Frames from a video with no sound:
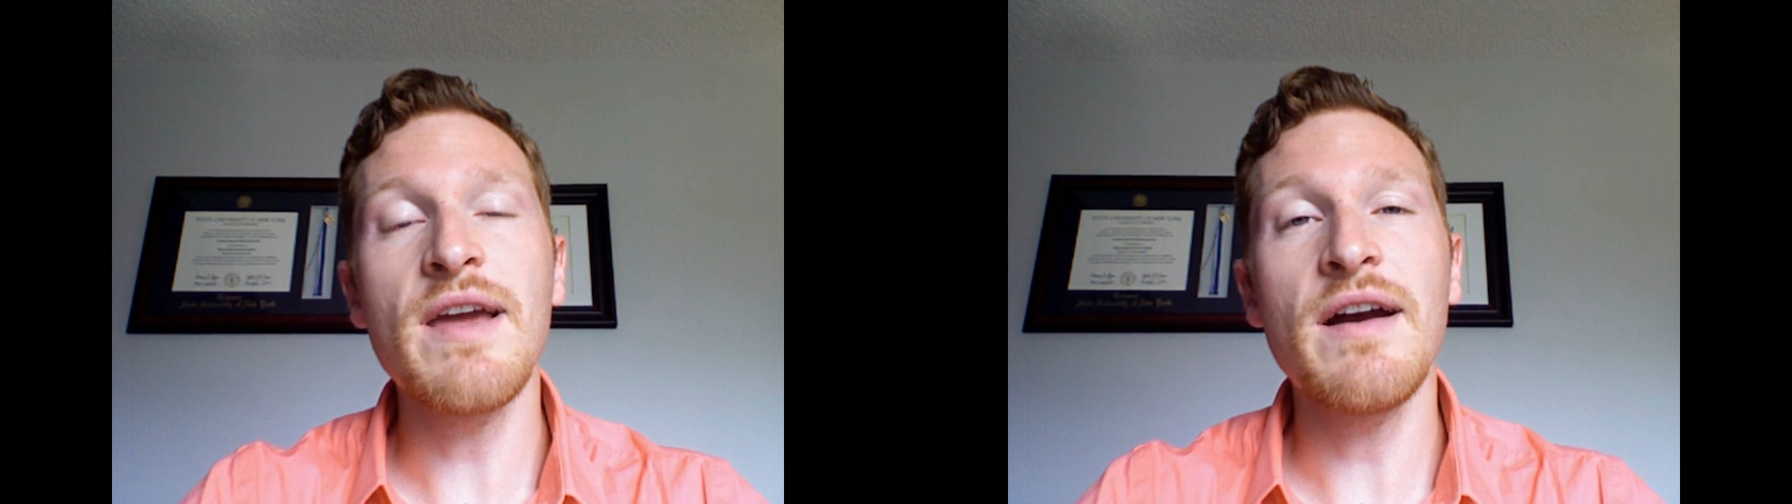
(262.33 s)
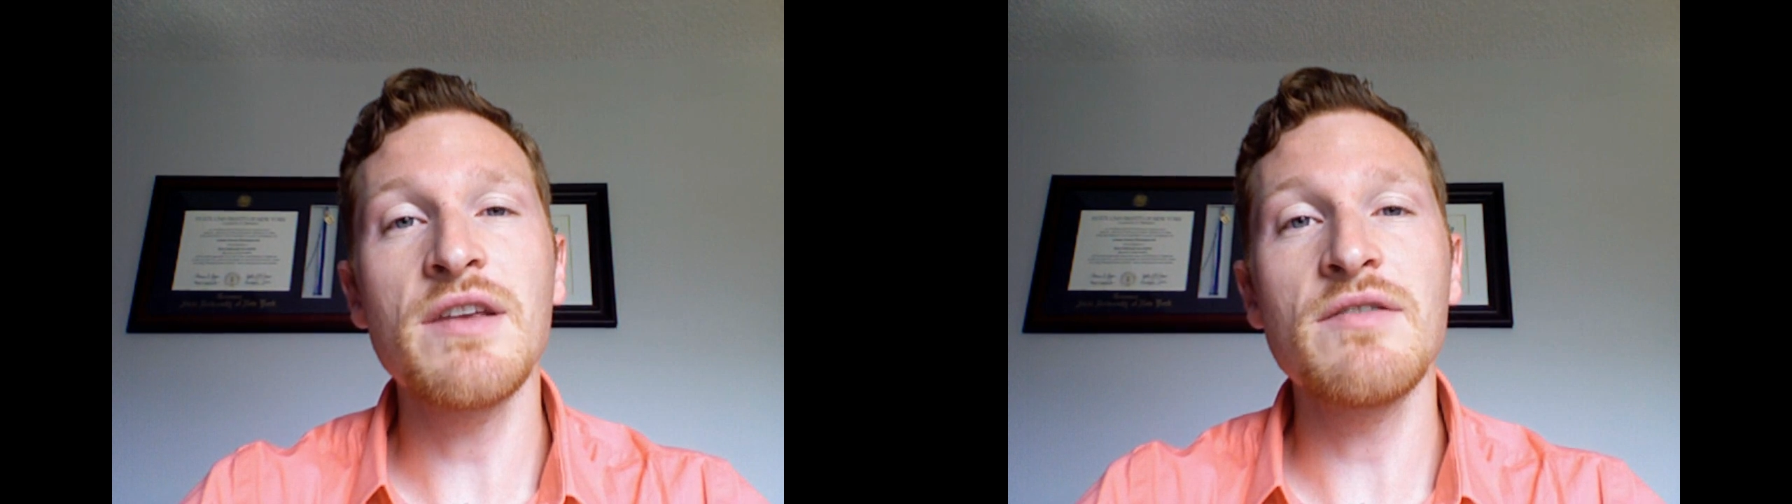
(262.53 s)

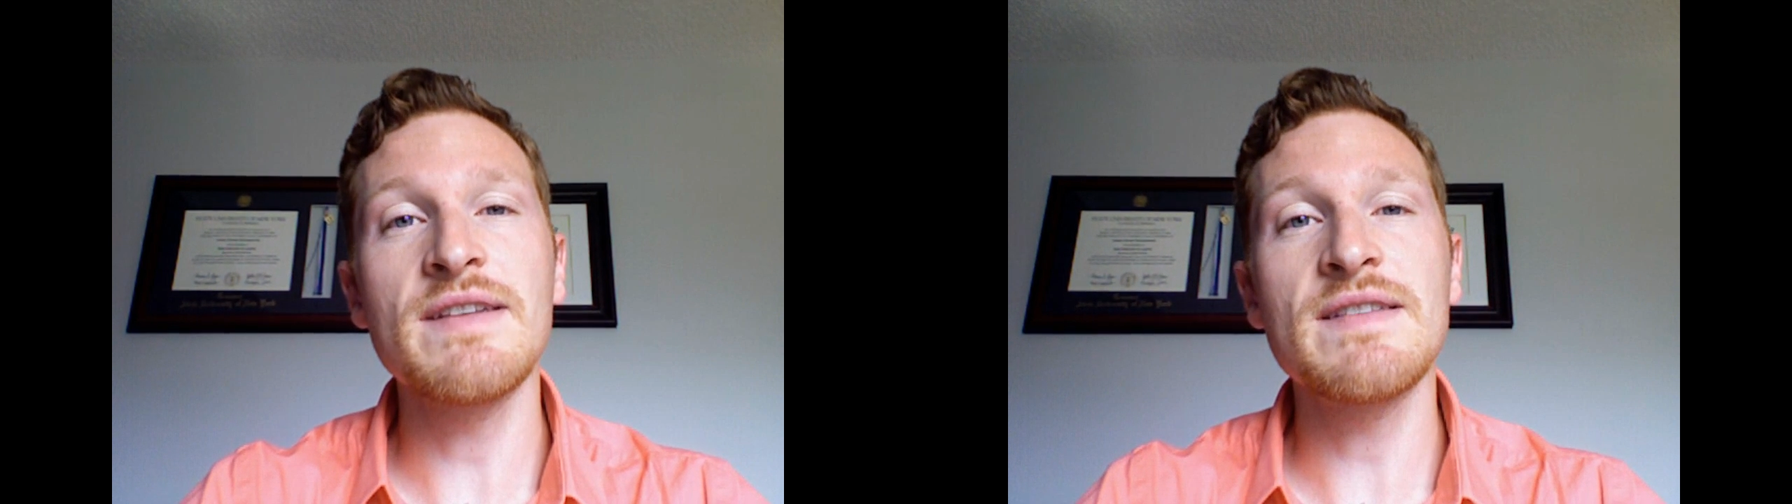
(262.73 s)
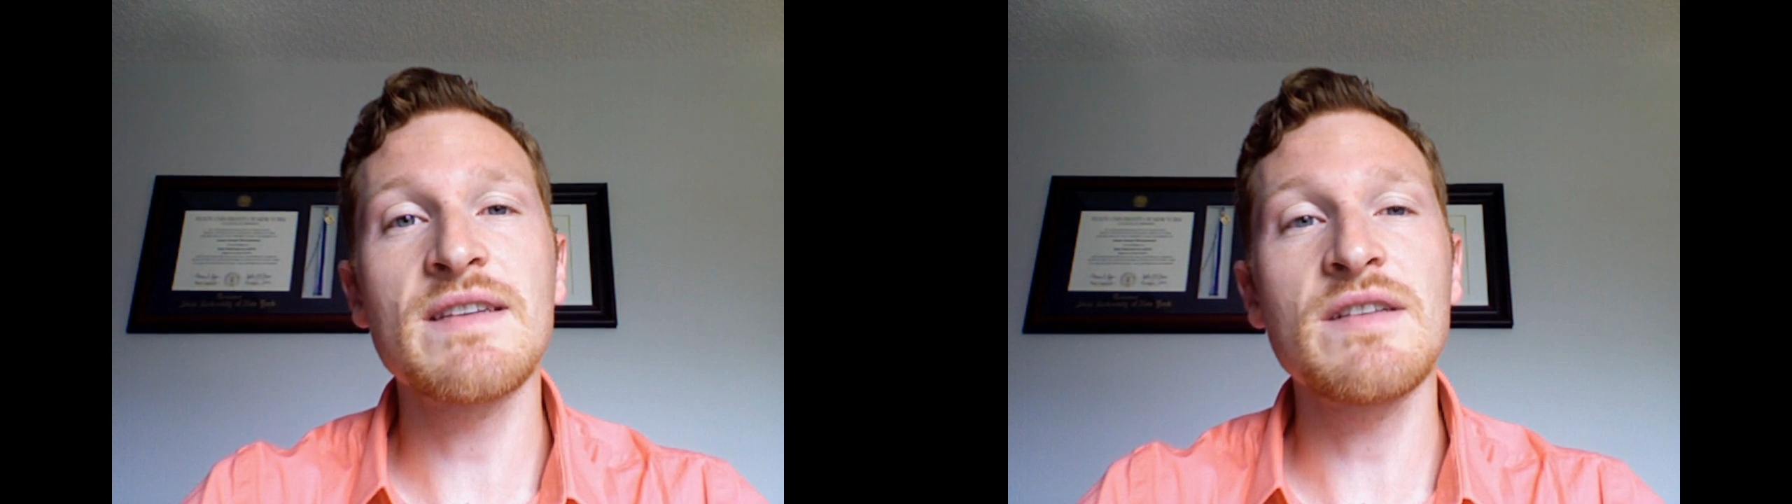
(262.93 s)

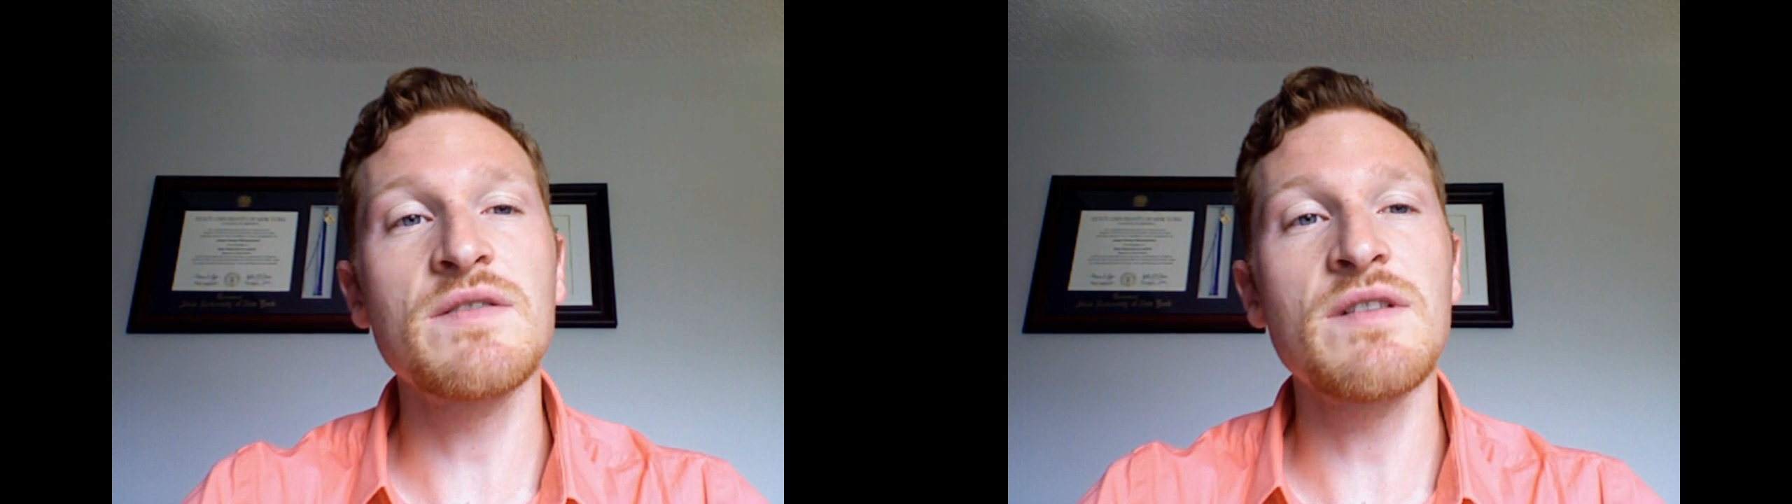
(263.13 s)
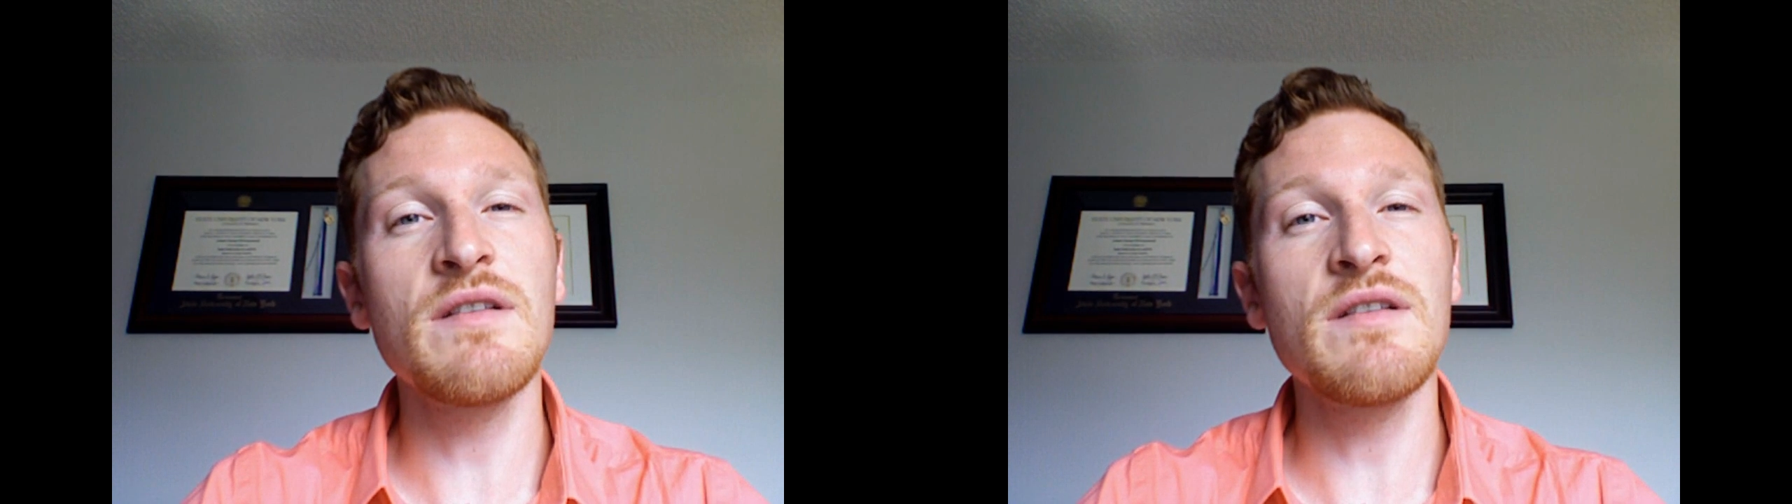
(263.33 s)
calculate skills a